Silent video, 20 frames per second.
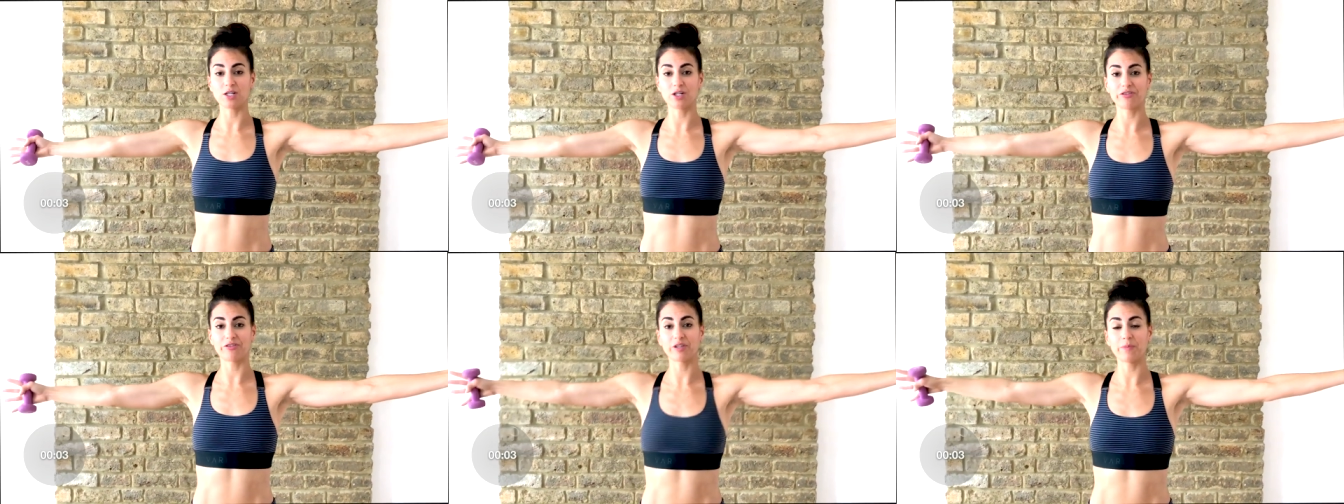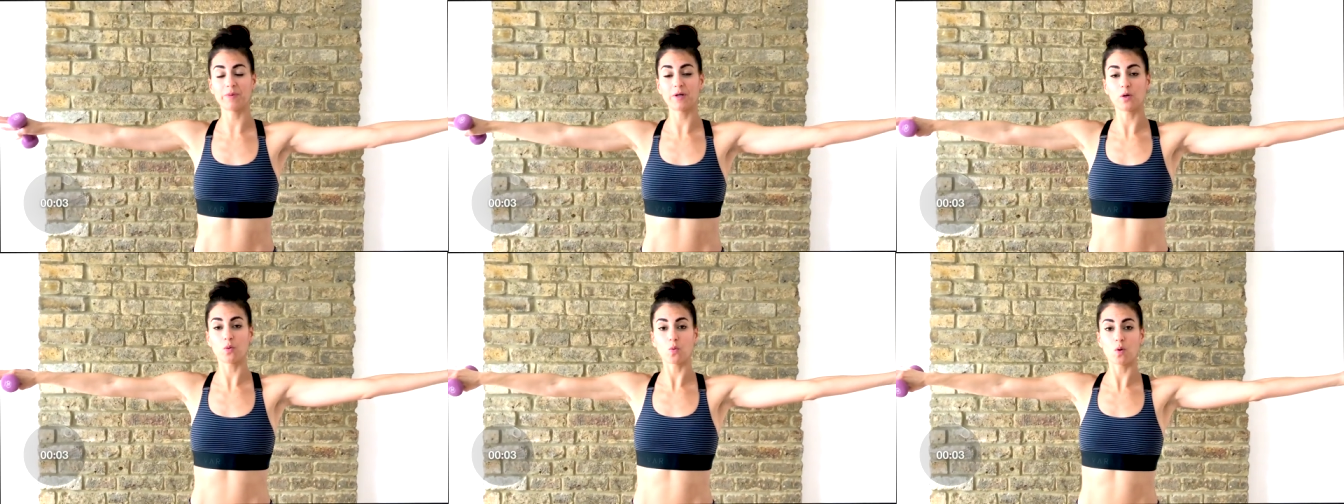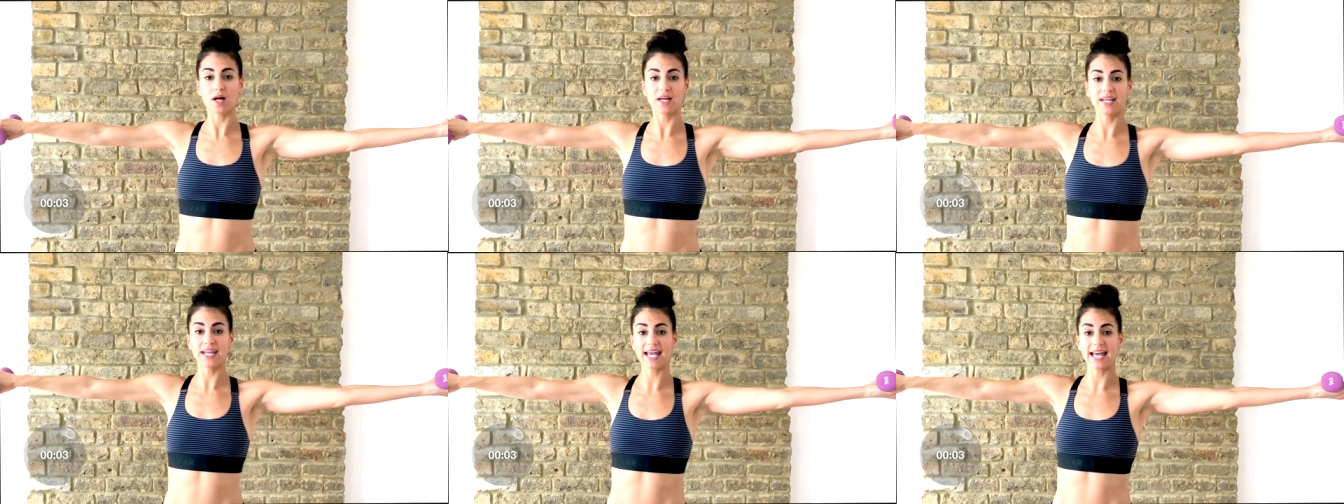You're flipping
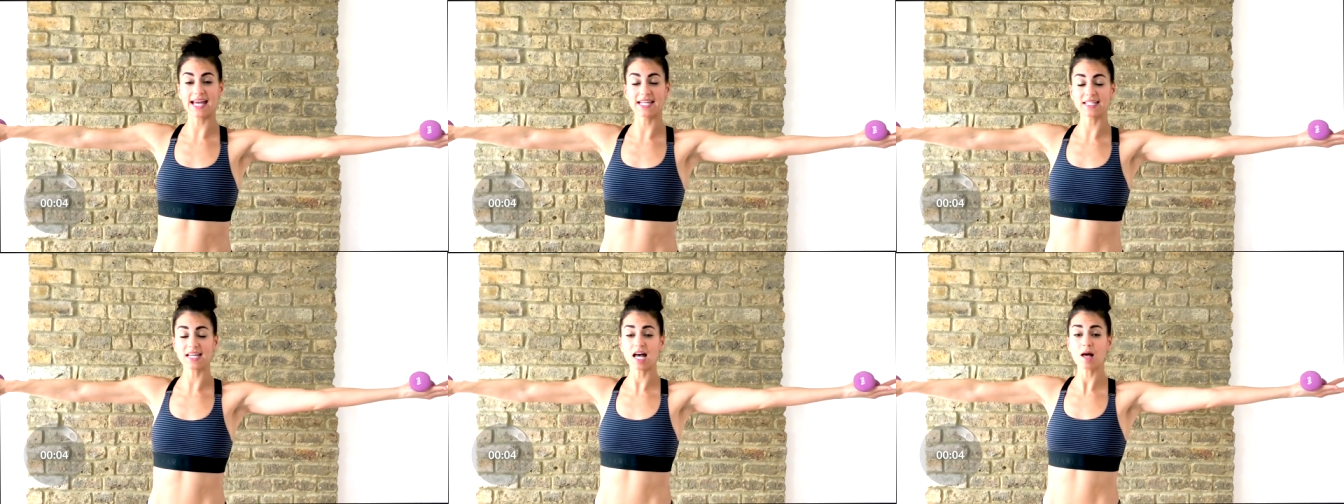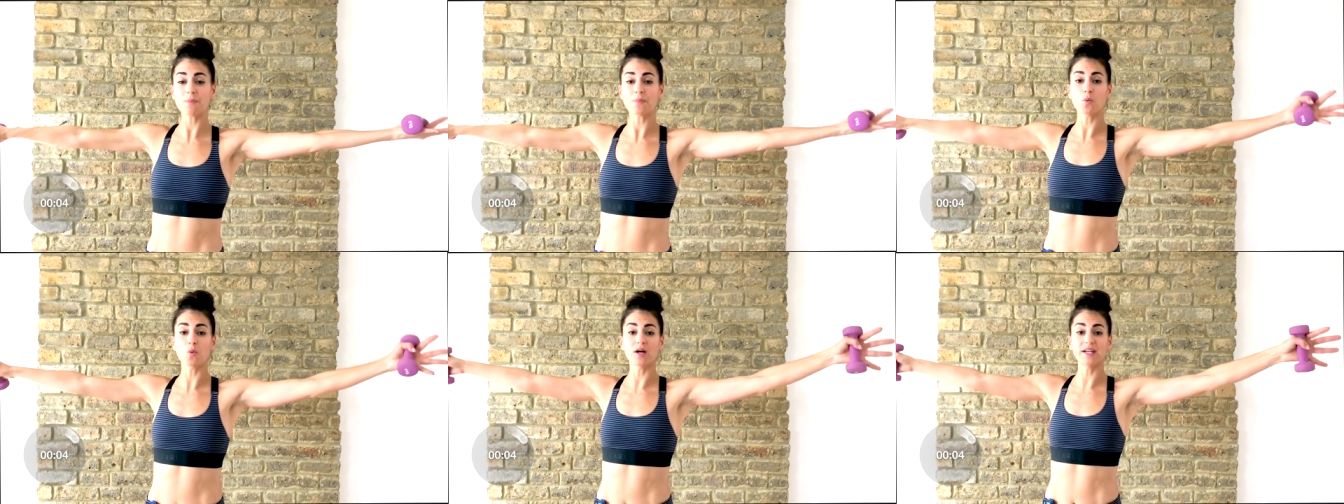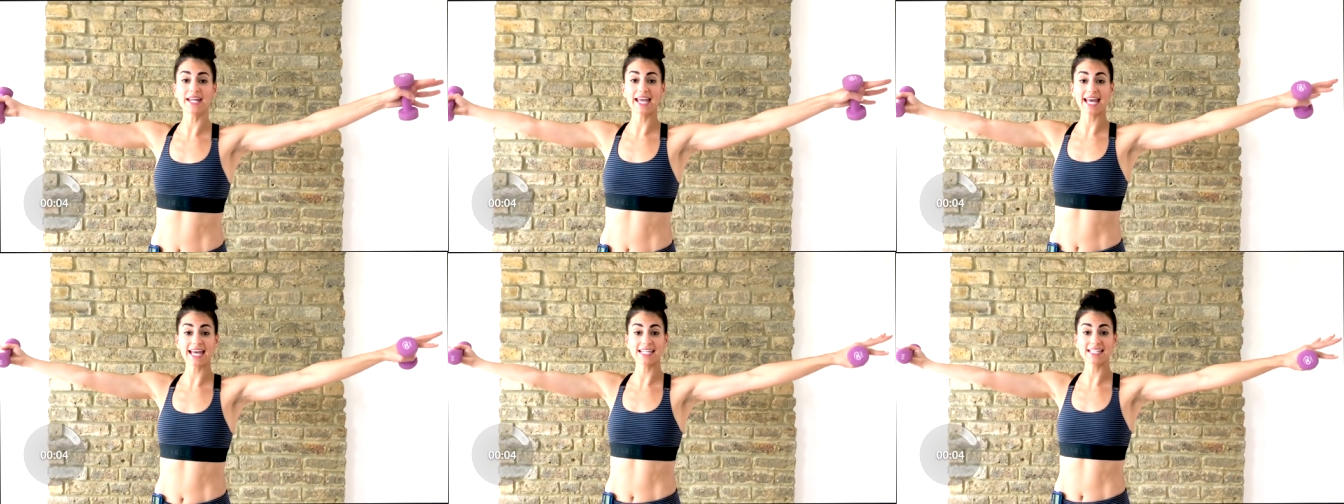one hand up,
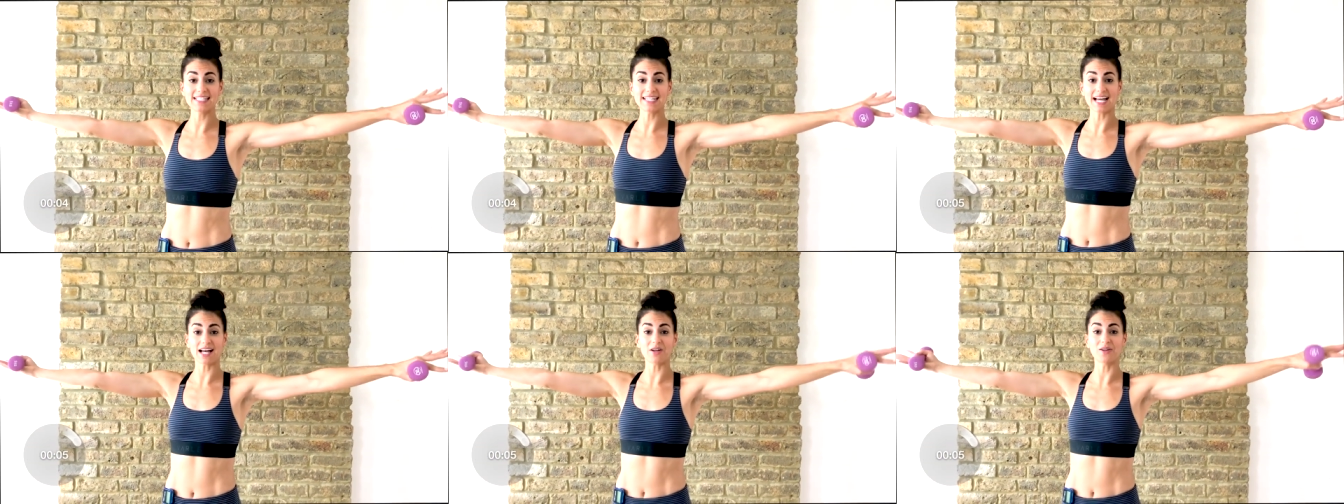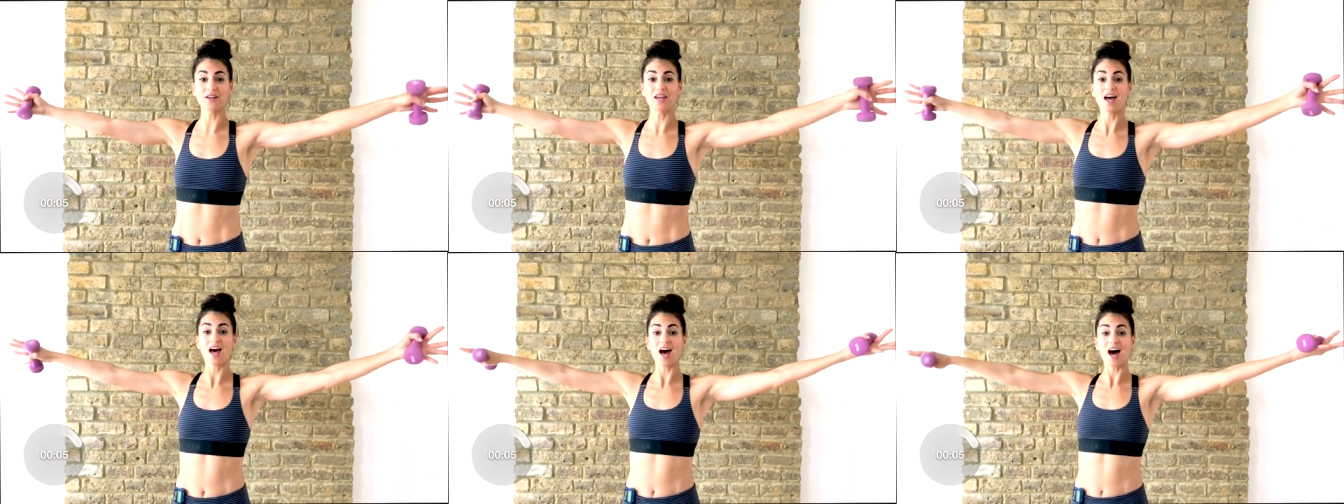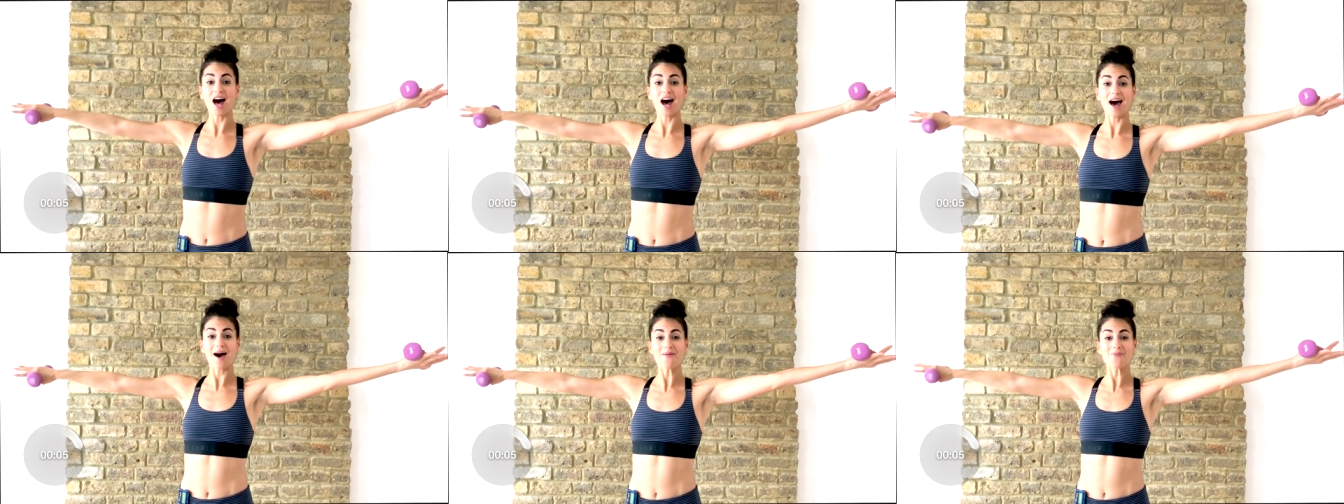one hand down.